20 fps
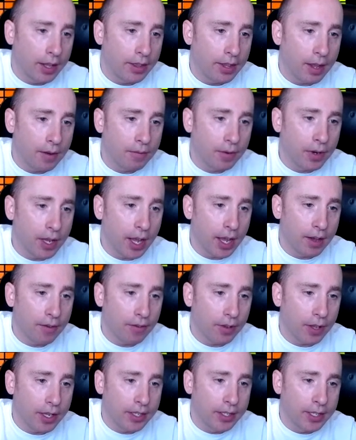then we have
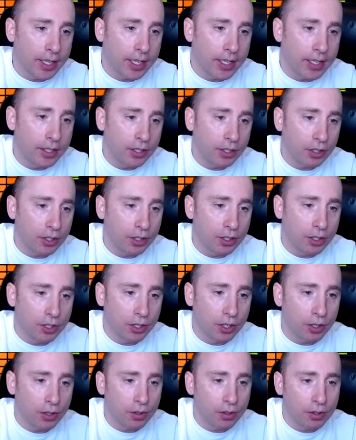a D
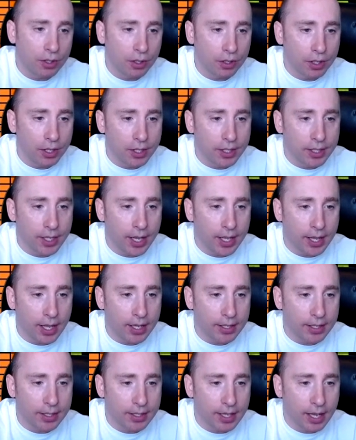sus2. So you take
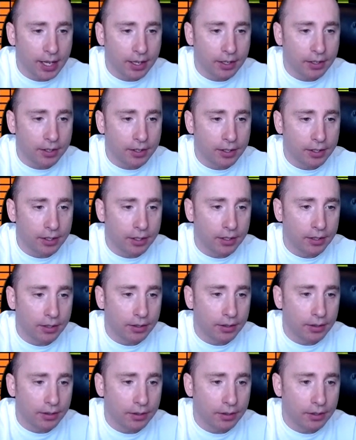that second
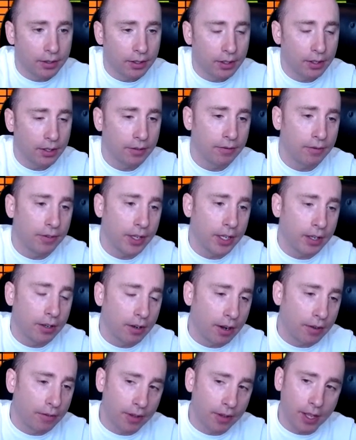finger
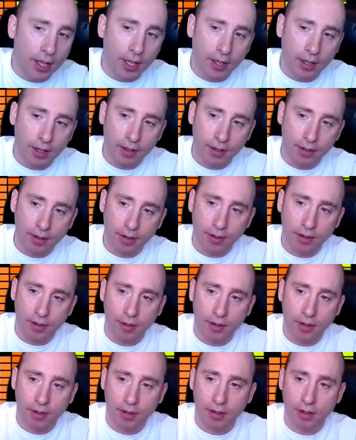off there,
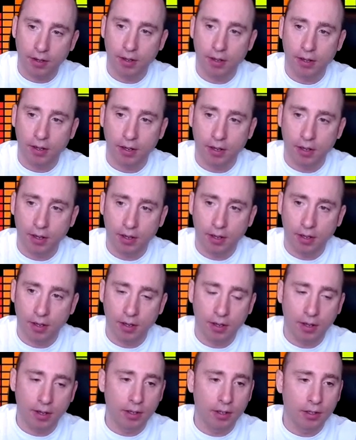
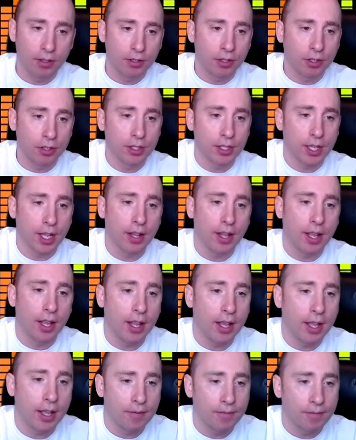should sound like
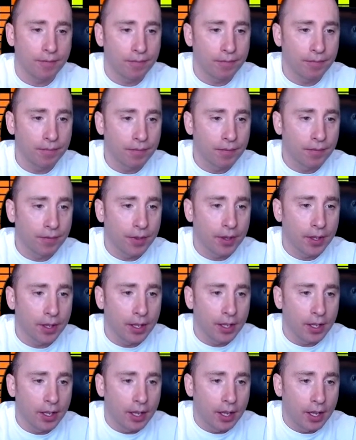that.
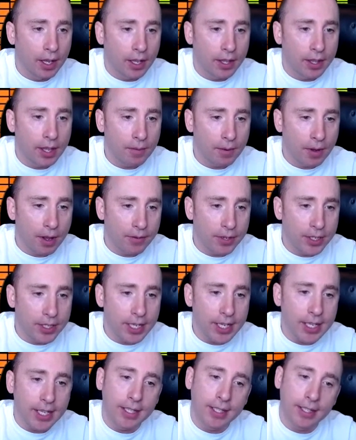And then we have a
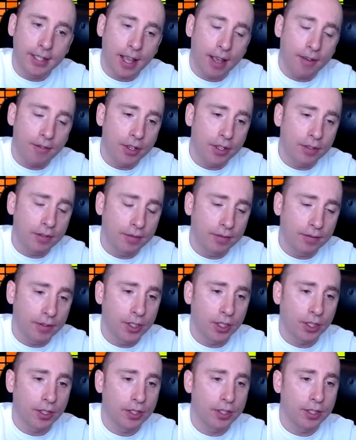D7,
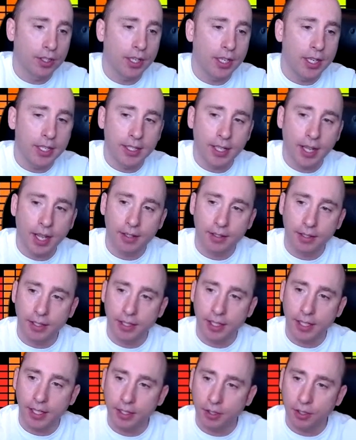so there's 3 types of
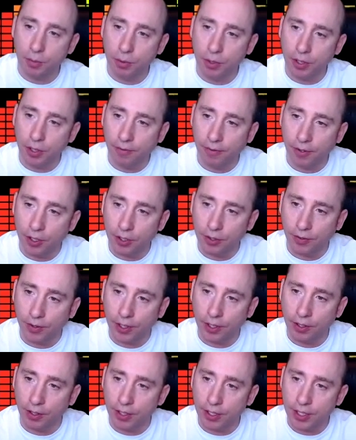D, so put your first
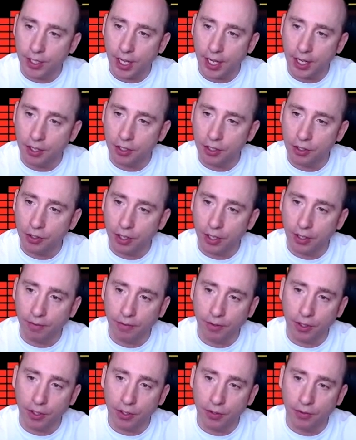finger on the second string,
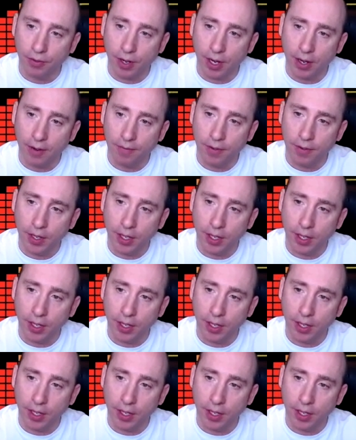first fret,